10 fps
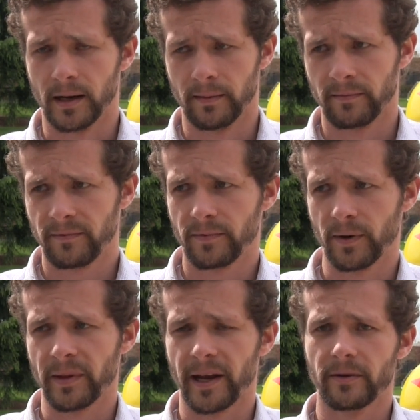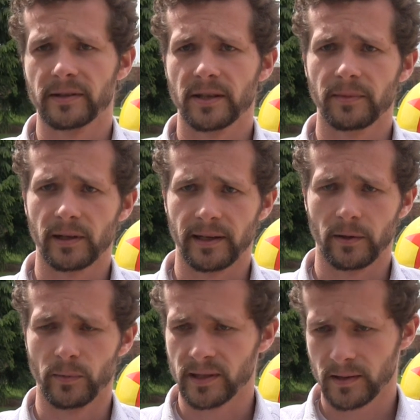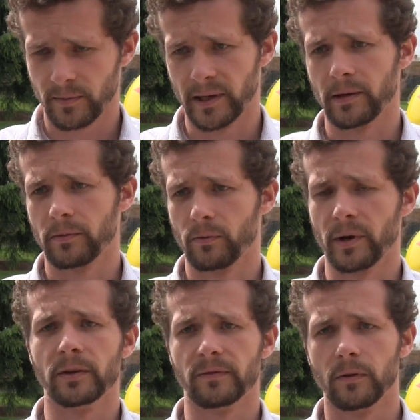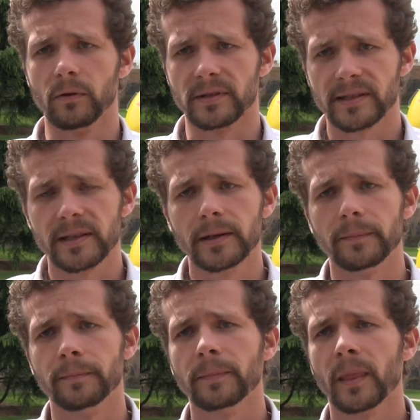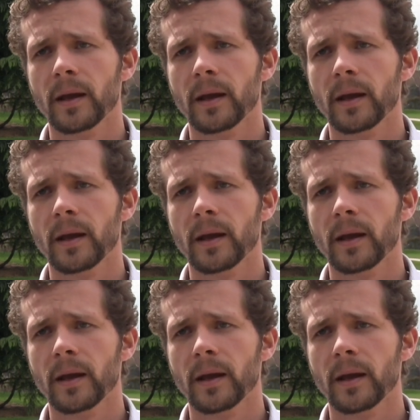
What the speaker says: from the hair simulator once we ran the full sim,